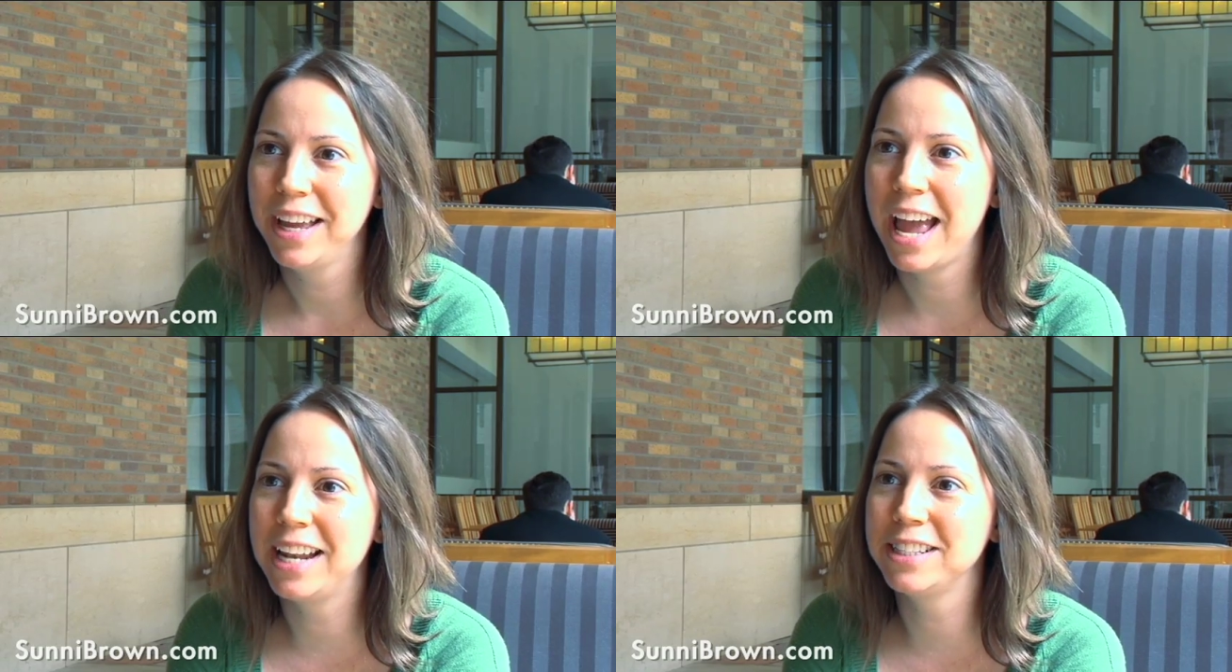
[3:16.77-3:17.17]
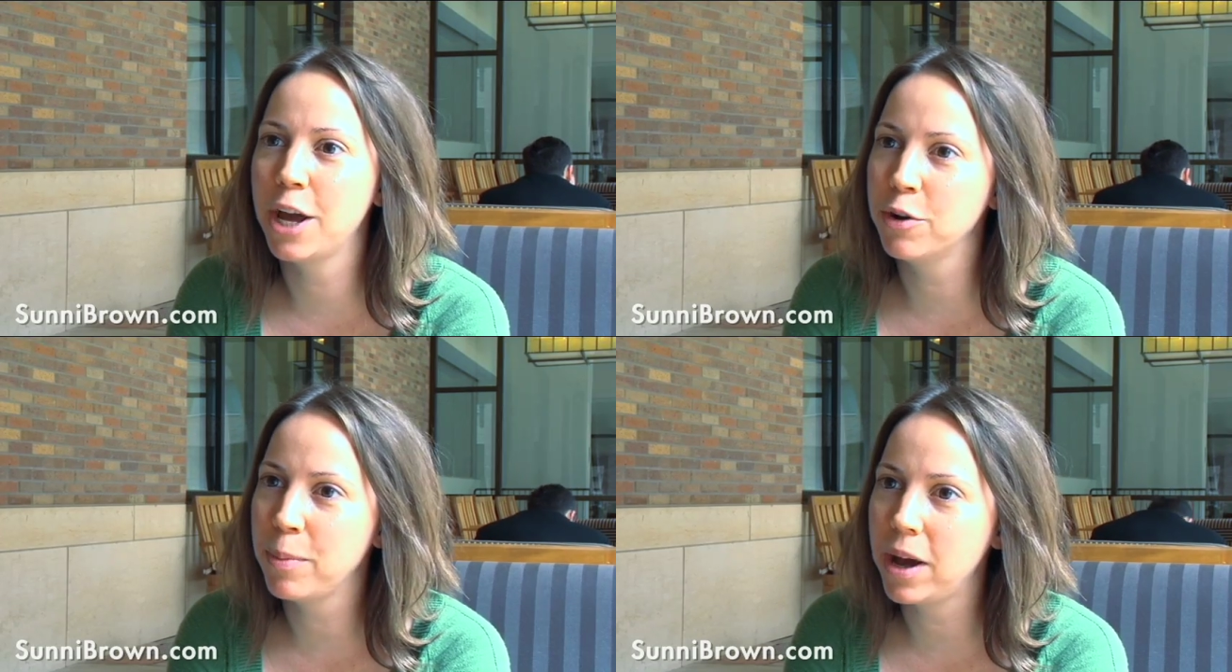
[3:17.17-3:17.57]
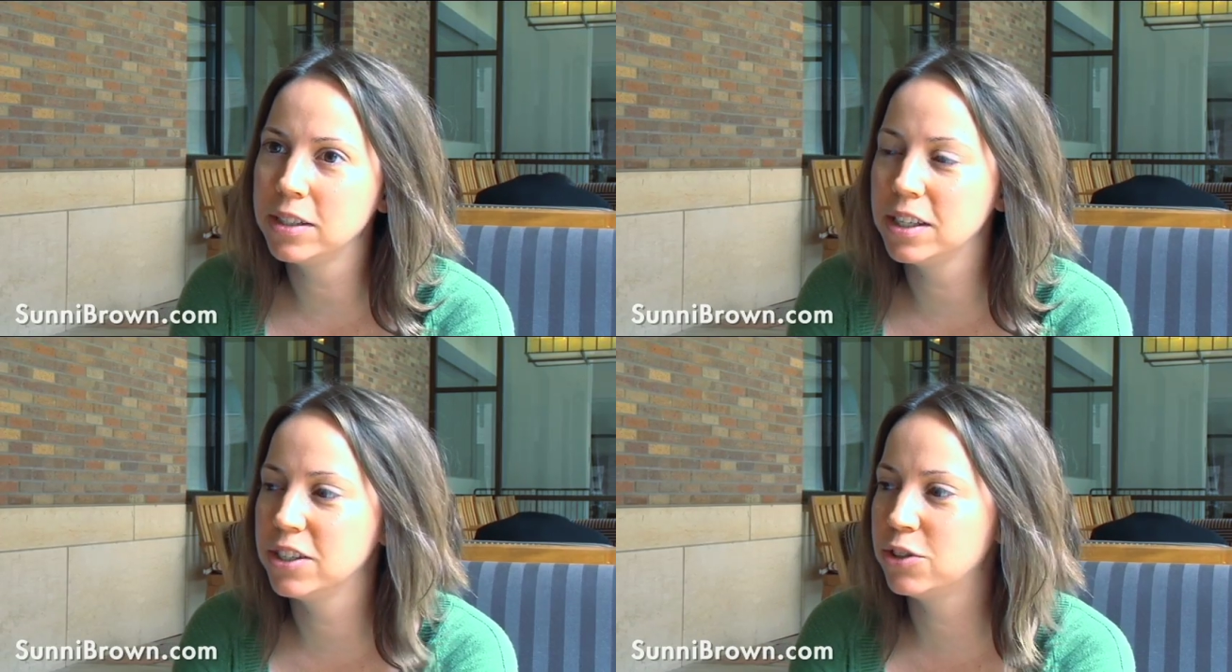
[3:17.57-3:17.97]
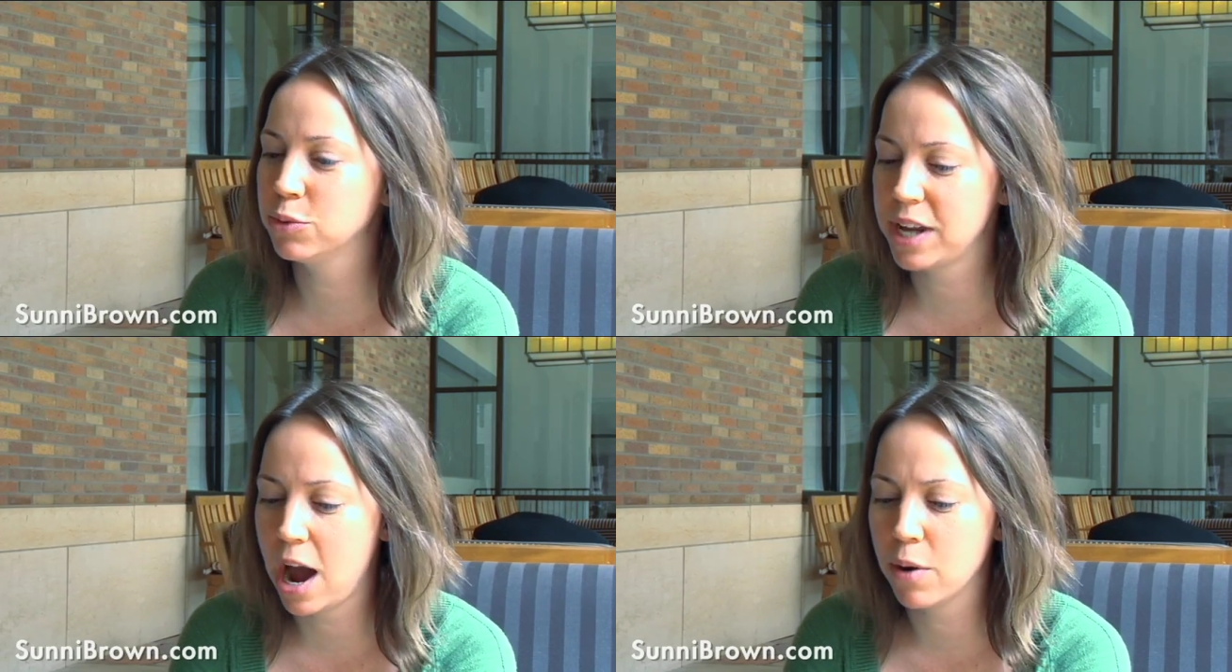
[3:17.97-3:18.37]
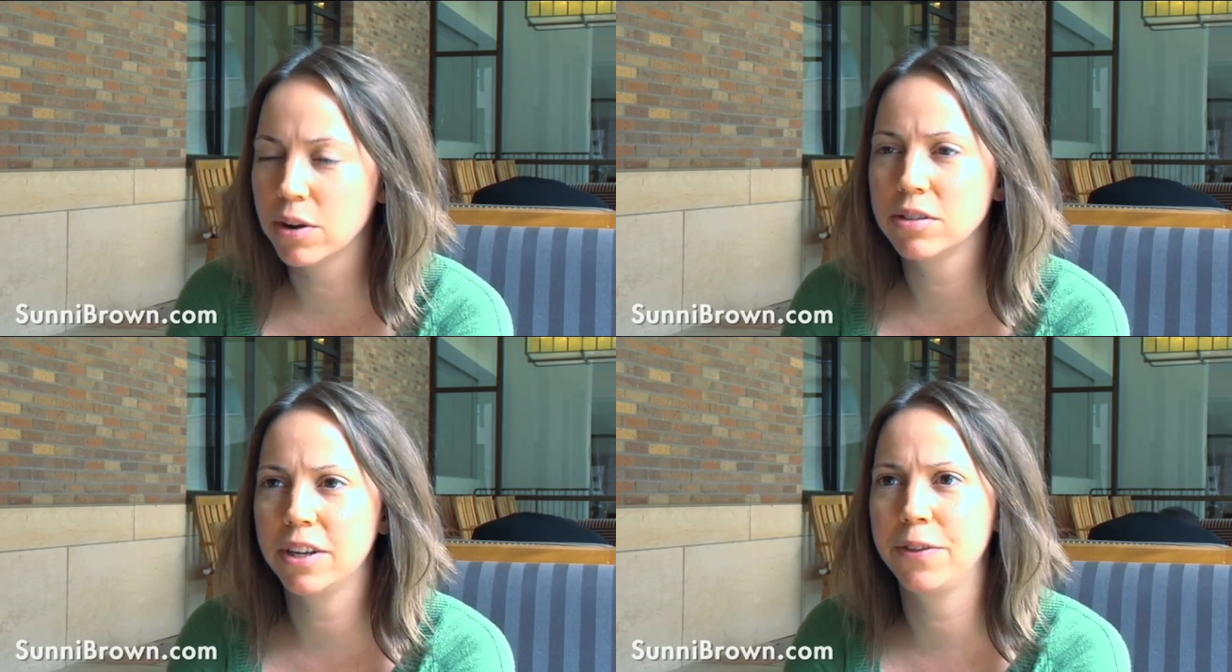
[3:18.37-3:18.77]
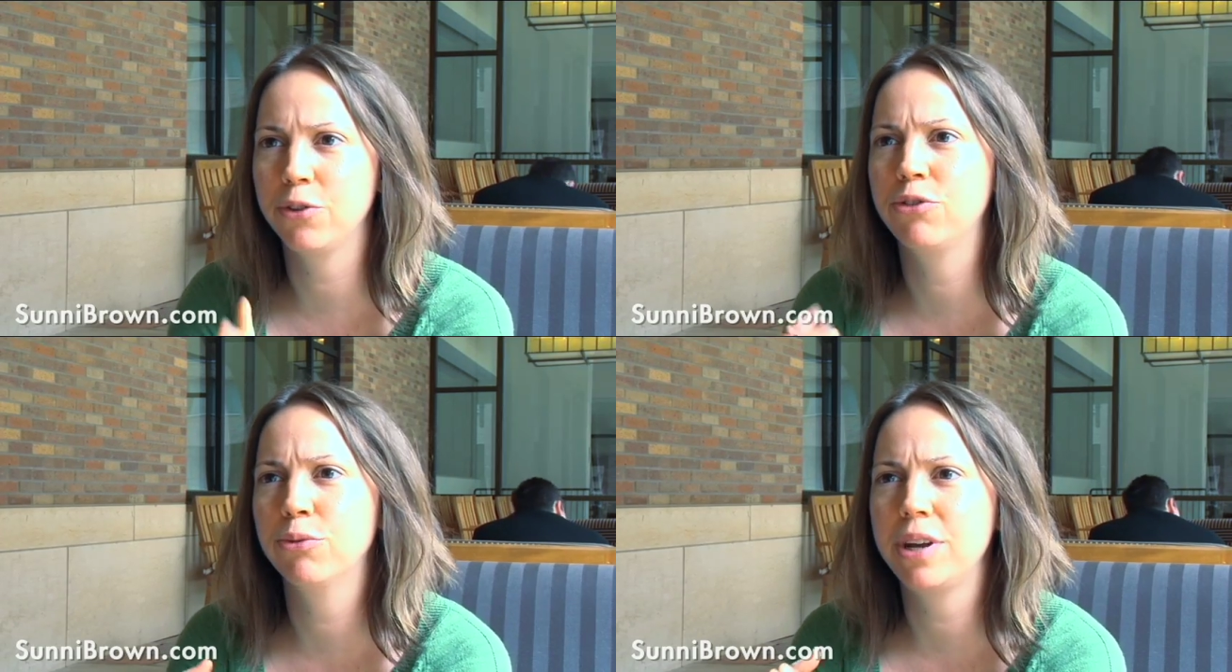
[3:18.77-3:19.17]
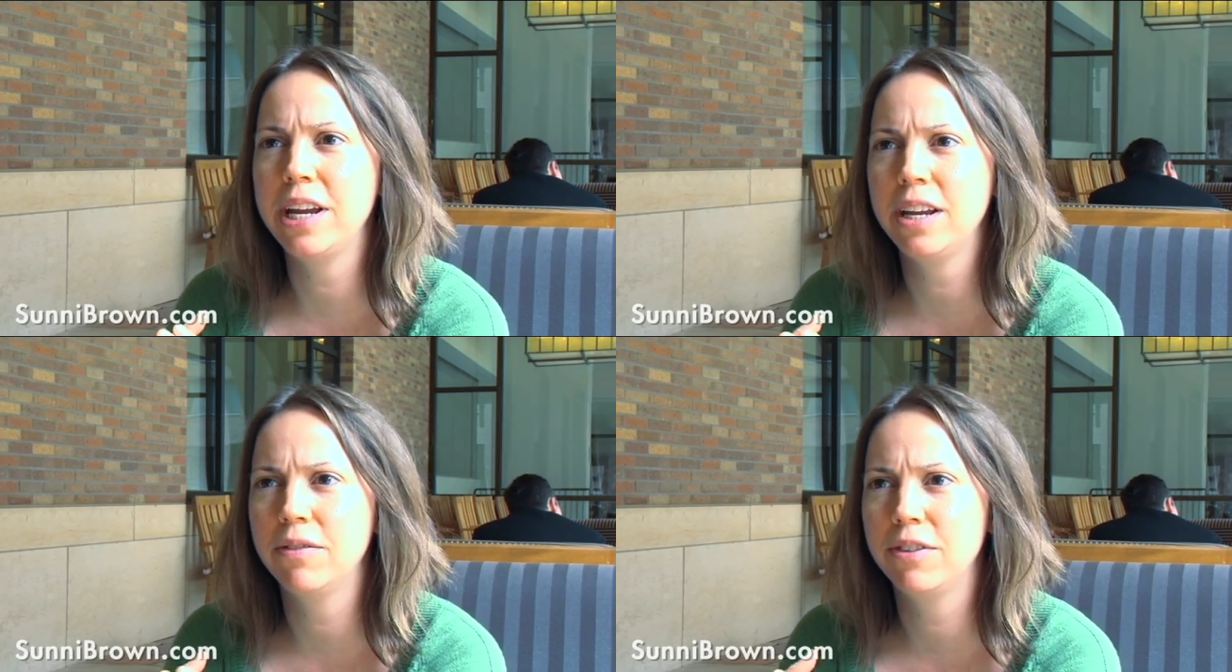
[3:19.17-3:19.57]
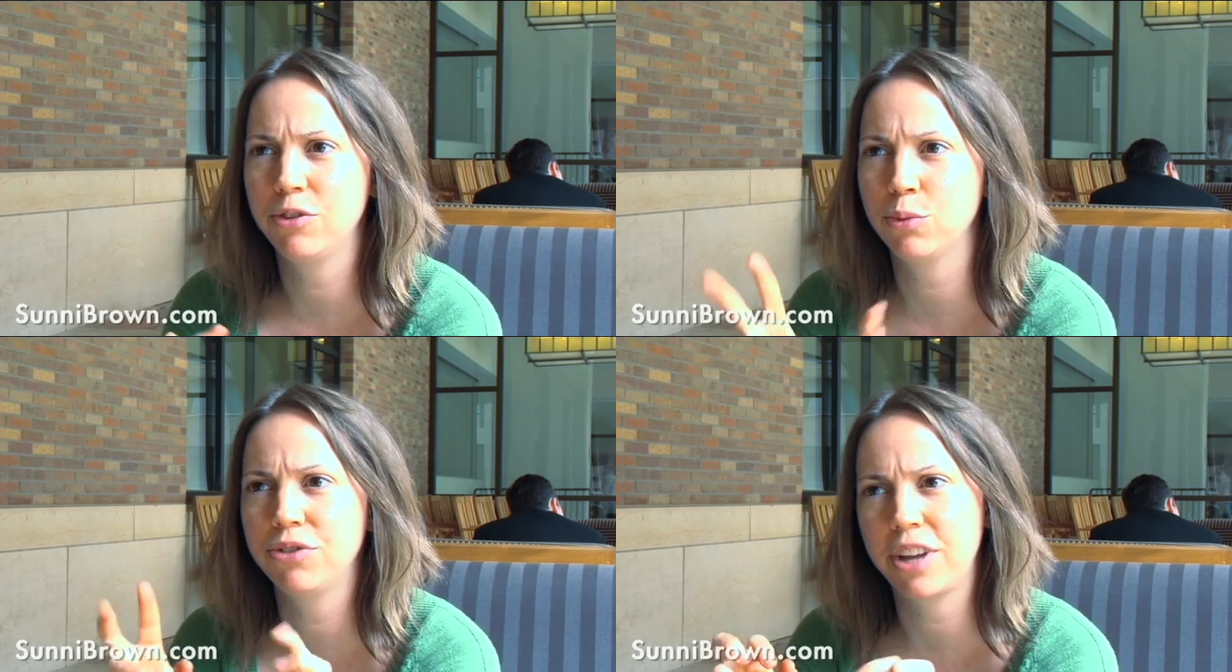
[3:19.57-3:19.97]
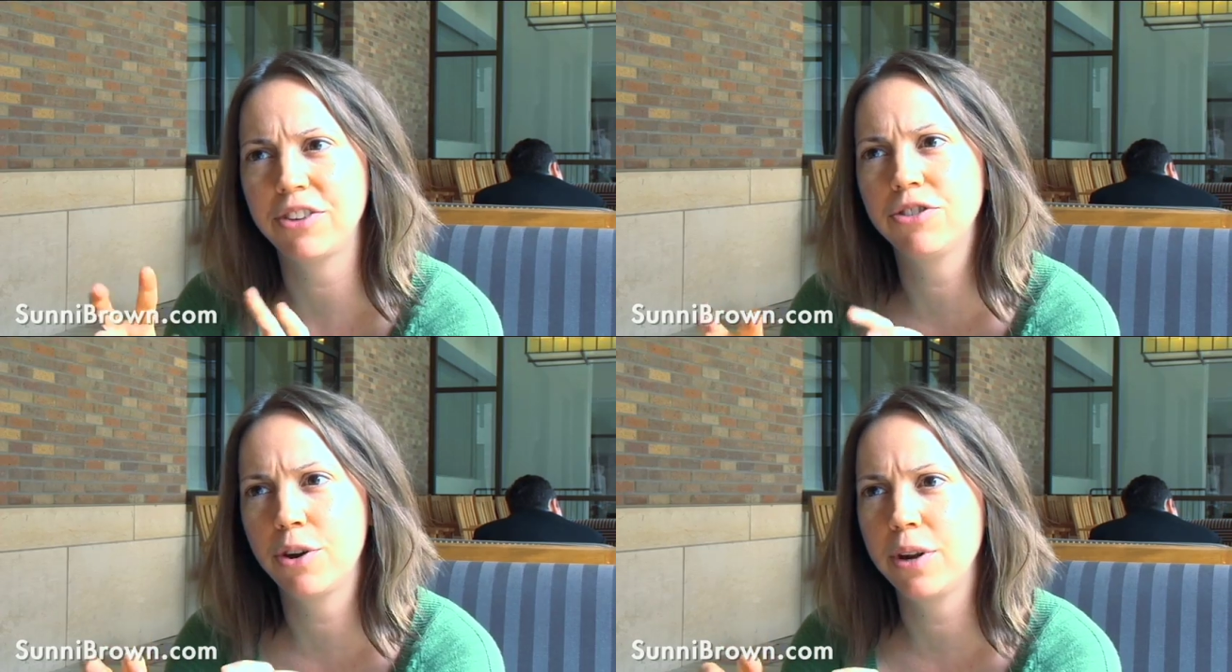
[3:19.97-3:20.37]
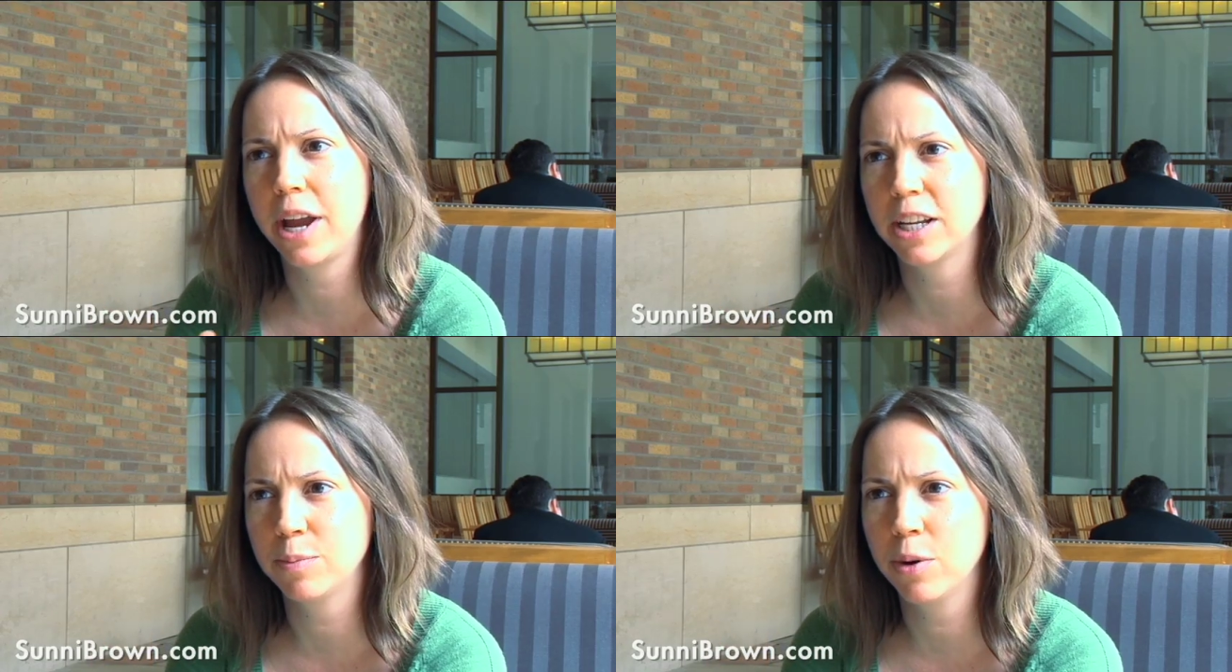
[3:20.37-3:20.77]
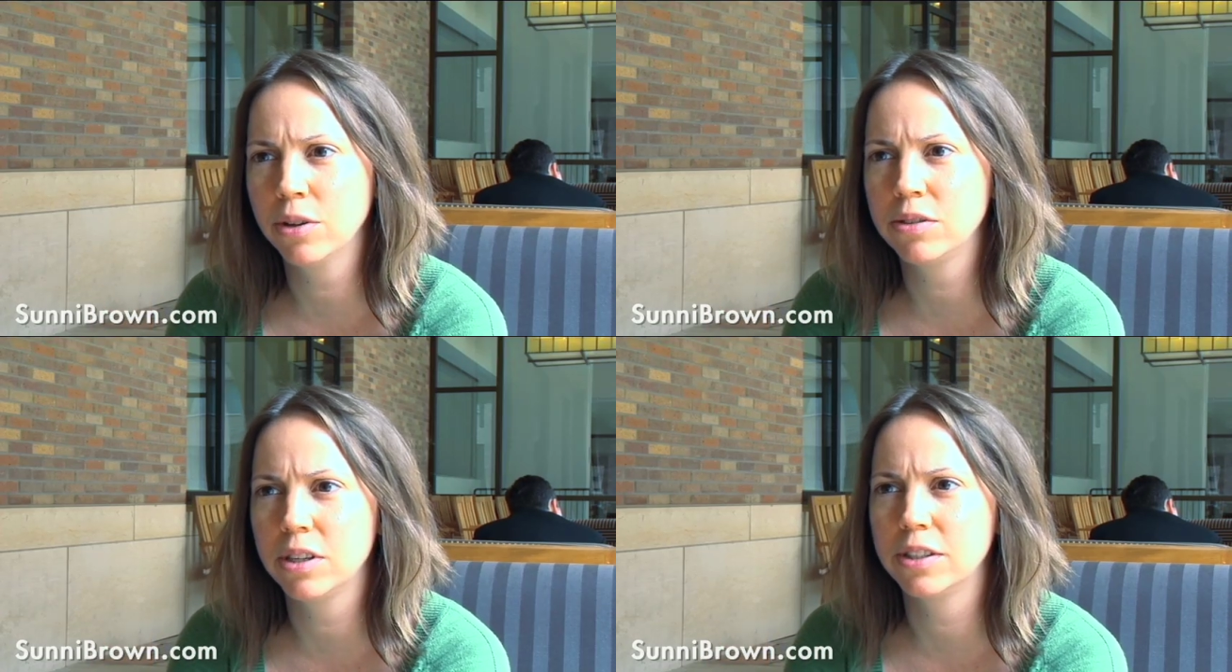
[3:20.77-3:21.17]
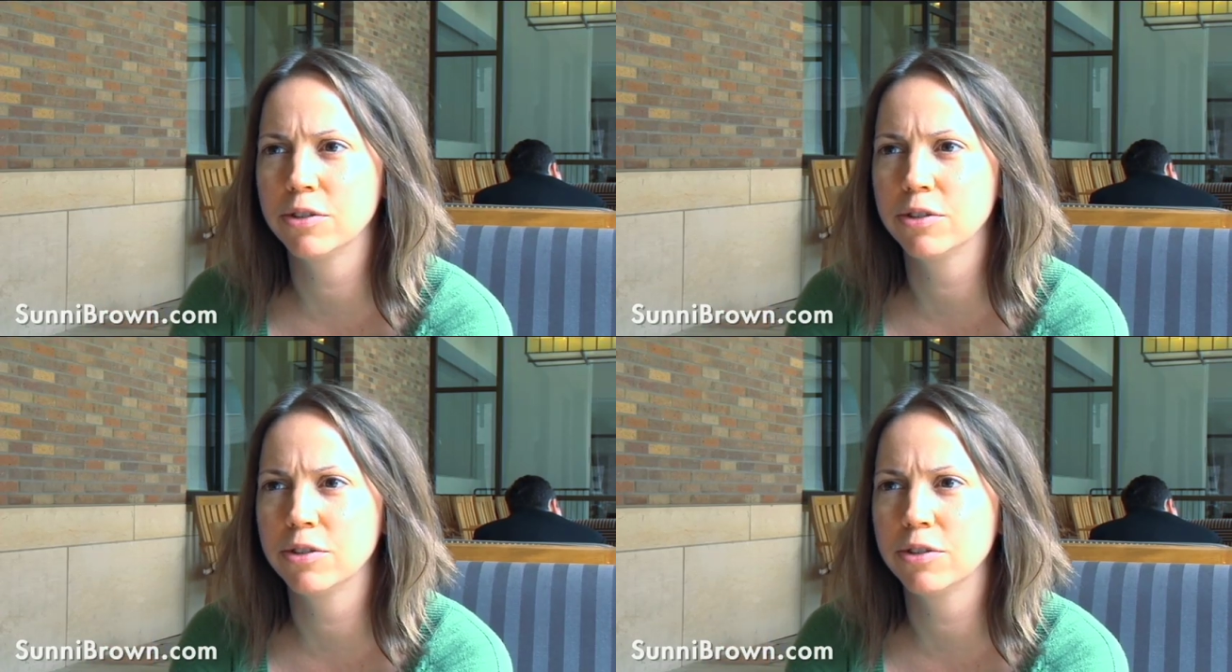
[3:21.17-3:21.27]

And it's $100 and it's 3 hours, and there's 3 visual sketchnoting experts.